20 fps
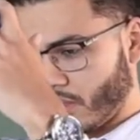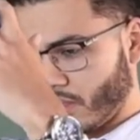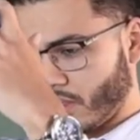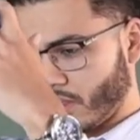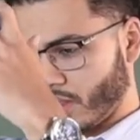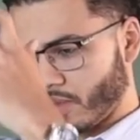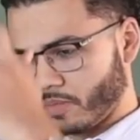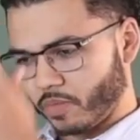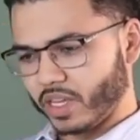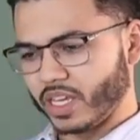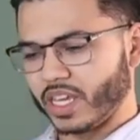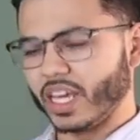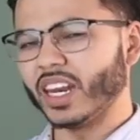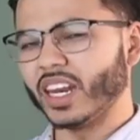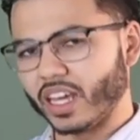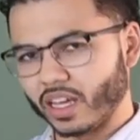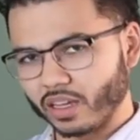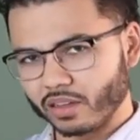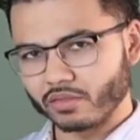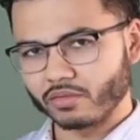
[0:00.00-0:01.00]
the
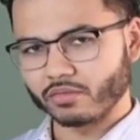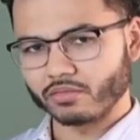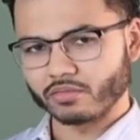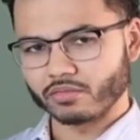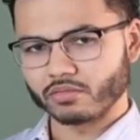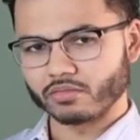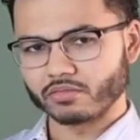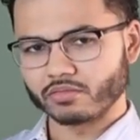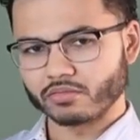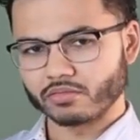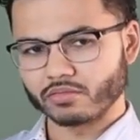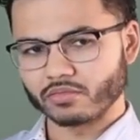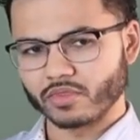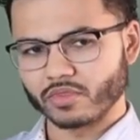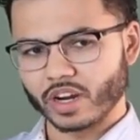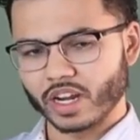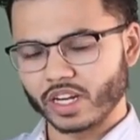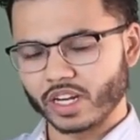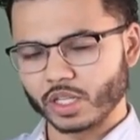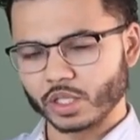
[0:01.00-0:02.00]
beginning,
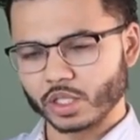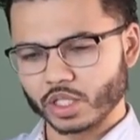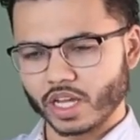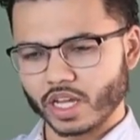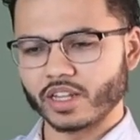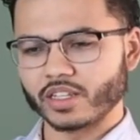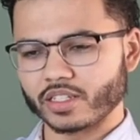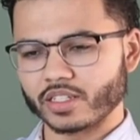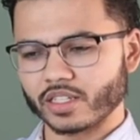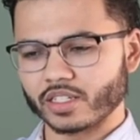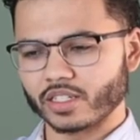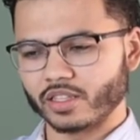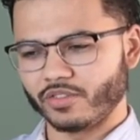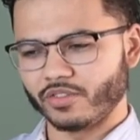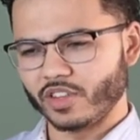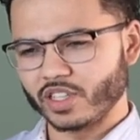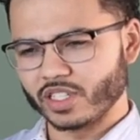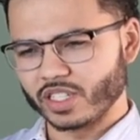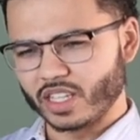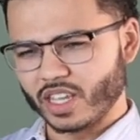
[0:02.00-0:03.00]
right? In Genesis, if
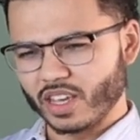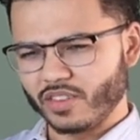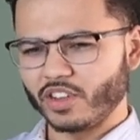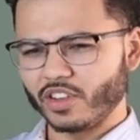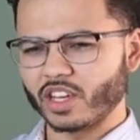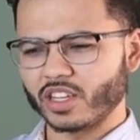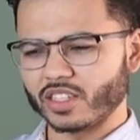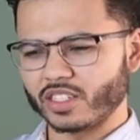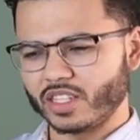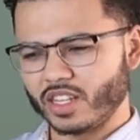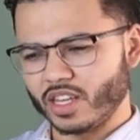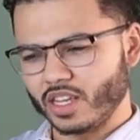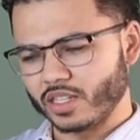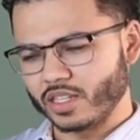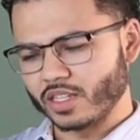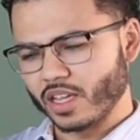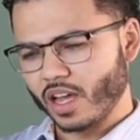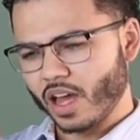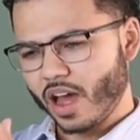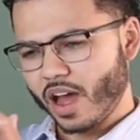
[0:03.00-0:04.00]
He's giving us
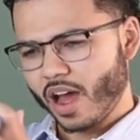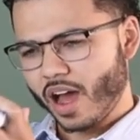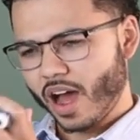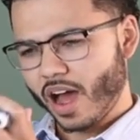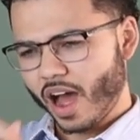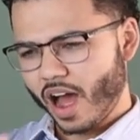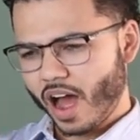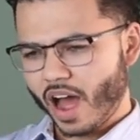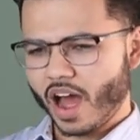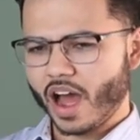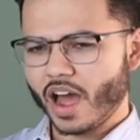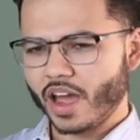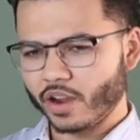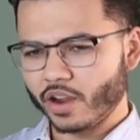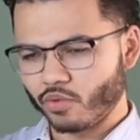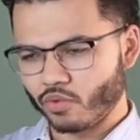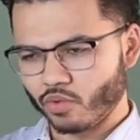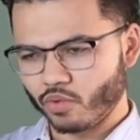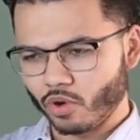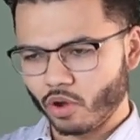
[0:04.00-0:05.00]
these high
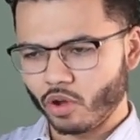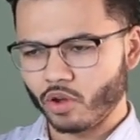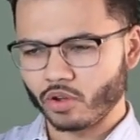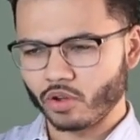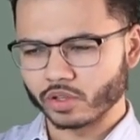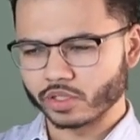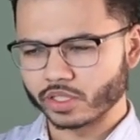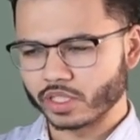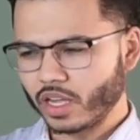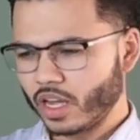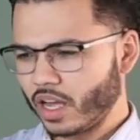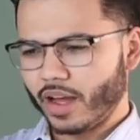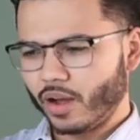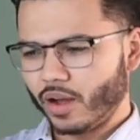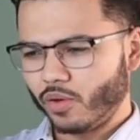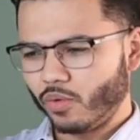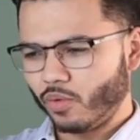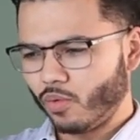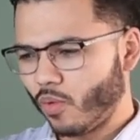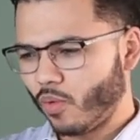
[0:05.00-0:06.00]
roles,
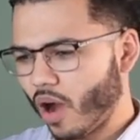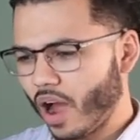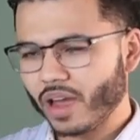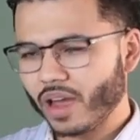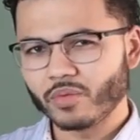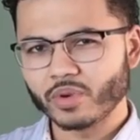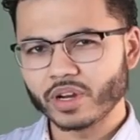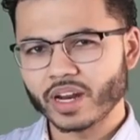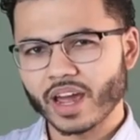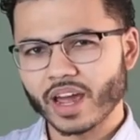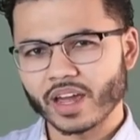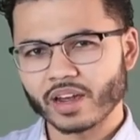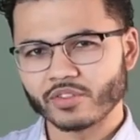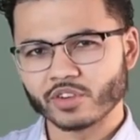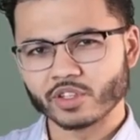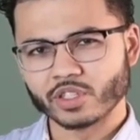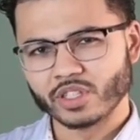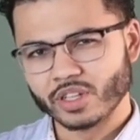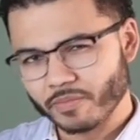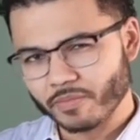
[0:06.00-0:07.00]
why would I
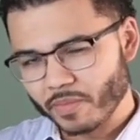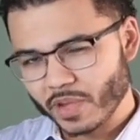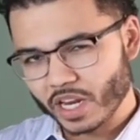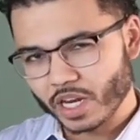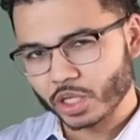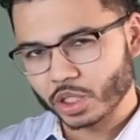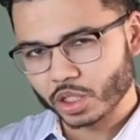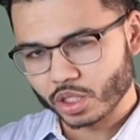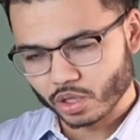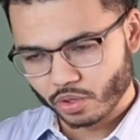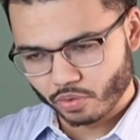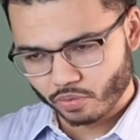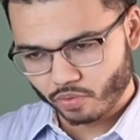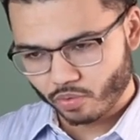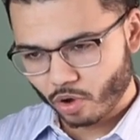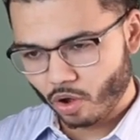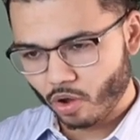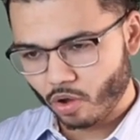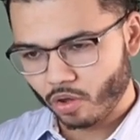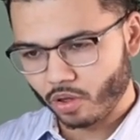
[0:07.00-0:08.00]
ever diminish the
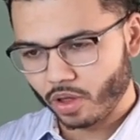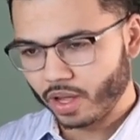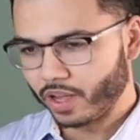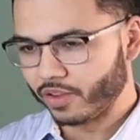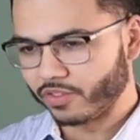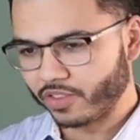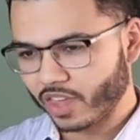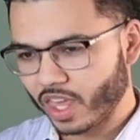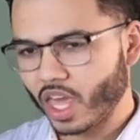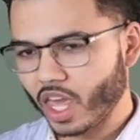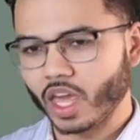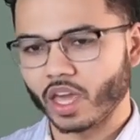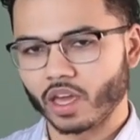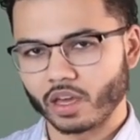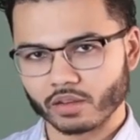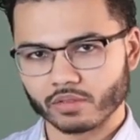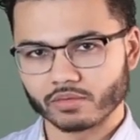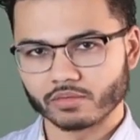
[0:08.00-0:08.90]
role of king,